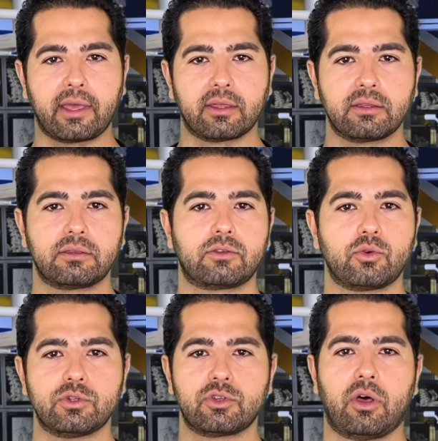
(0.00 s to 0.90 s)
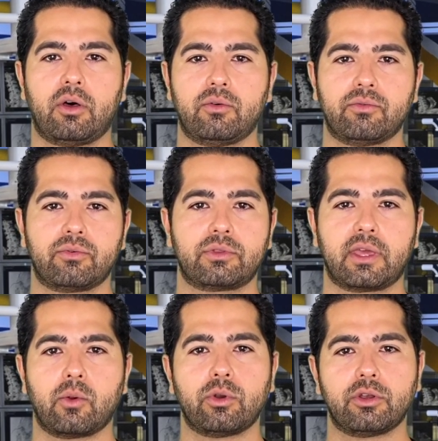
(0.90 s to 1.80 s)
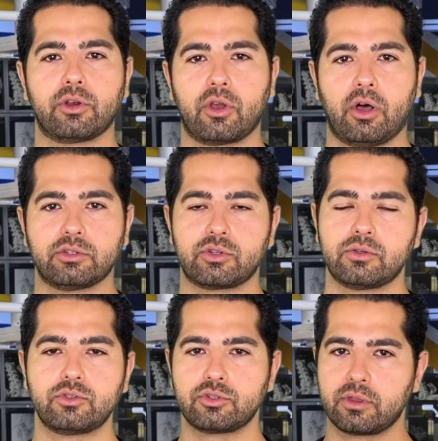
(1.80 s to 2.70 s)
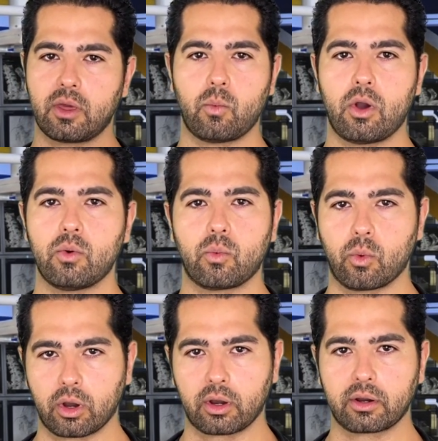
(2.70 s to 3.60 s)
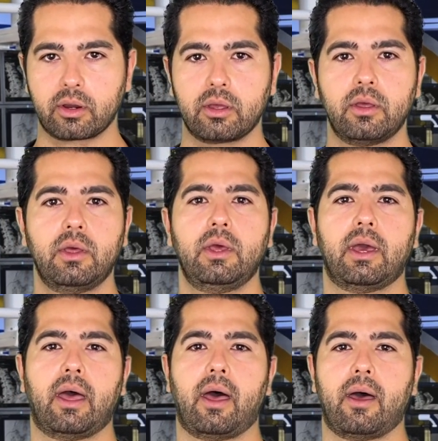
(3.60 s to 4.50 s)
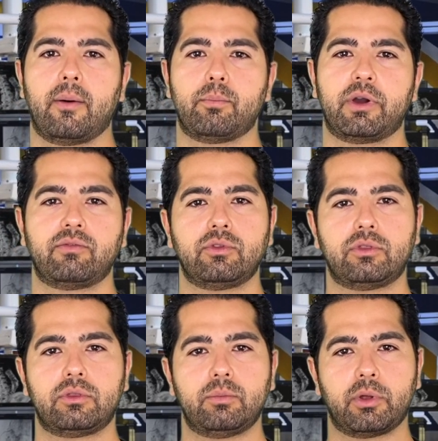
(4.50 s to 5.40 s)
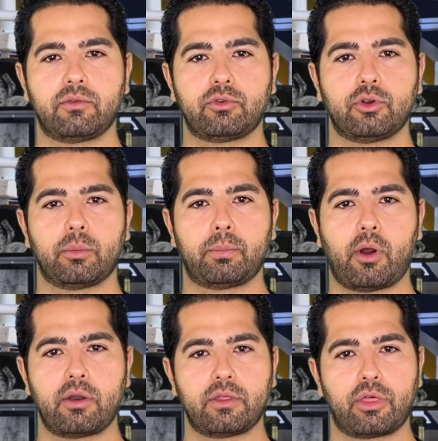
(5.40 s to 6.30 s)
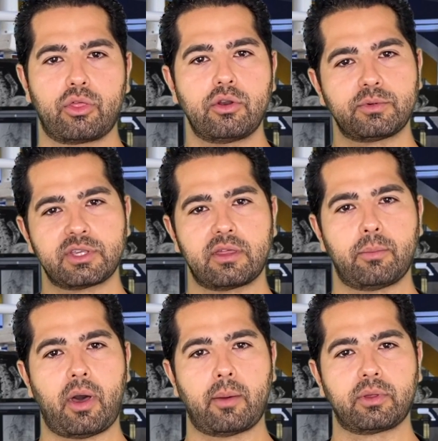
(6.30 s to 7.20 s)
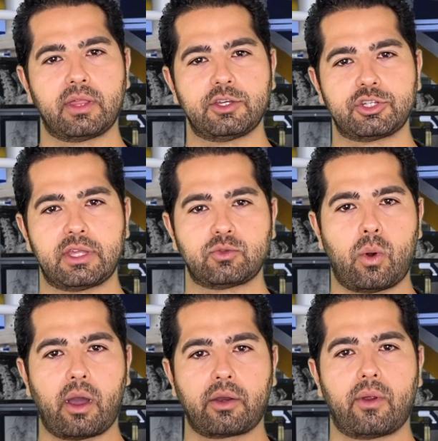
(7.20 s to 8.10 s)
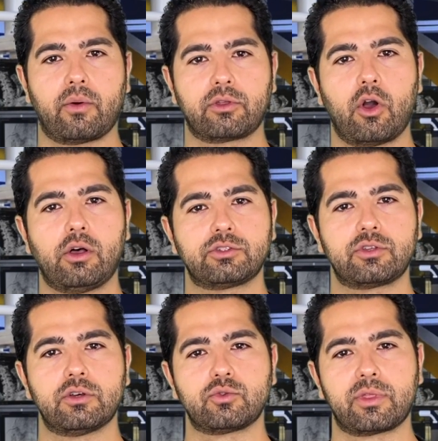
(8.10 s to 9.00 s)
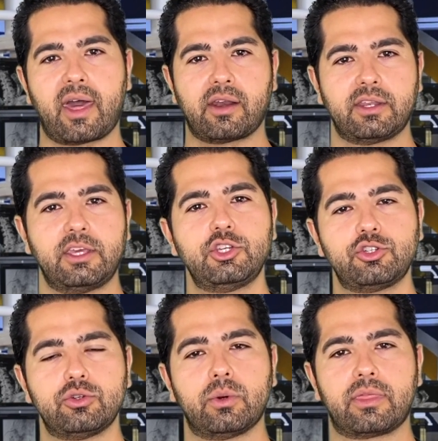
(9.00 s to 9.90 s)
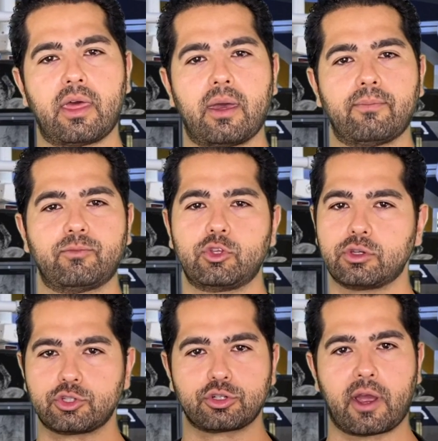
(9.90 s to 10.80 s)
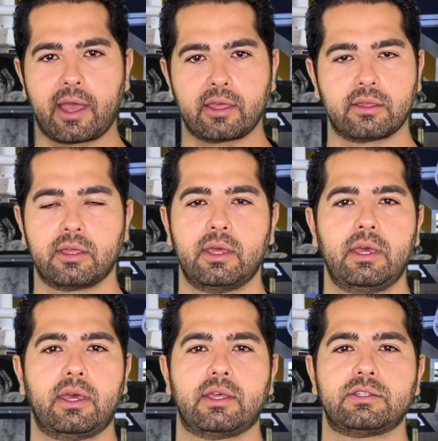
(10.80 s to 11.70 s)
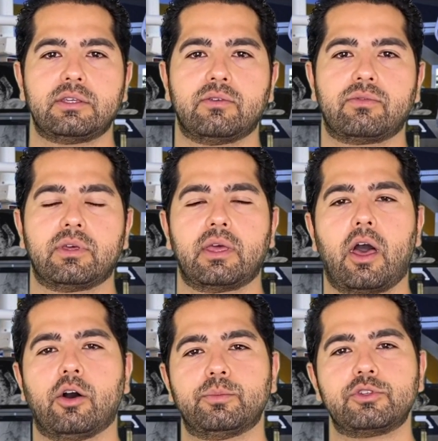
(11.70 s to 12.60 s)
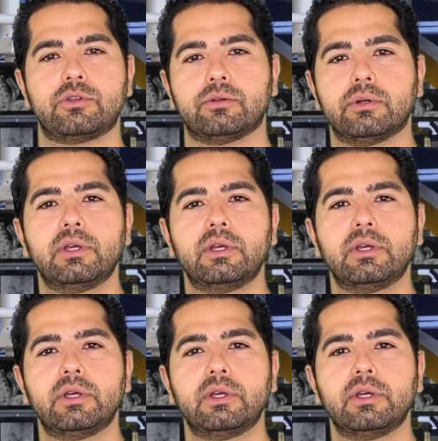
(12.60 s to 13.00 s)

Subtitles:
it to get rid of your gallstones. Usually they won't work. But if you're part of the 30% of the population that's walking around with gallstones without an issue with them, you can try it and see if it helps you.